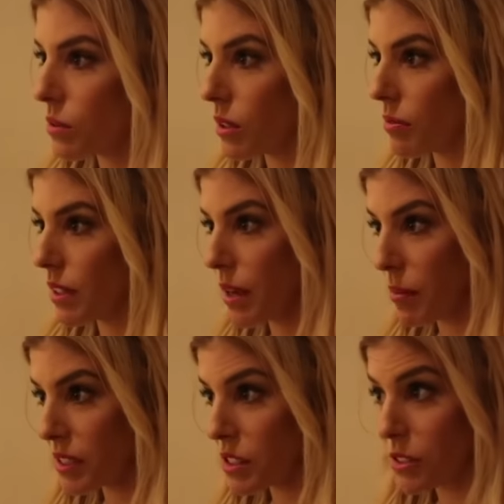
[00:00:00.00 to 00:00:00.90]
But the Game
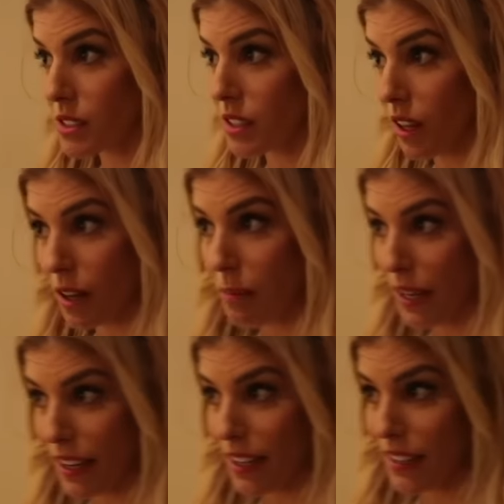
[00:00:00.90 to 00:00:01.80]
Master is not
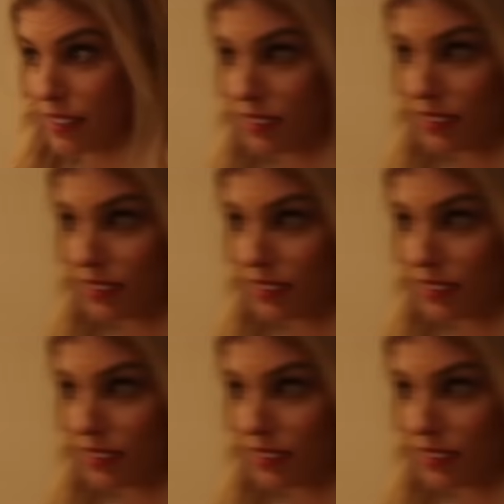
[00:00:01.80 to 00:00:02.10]
bad.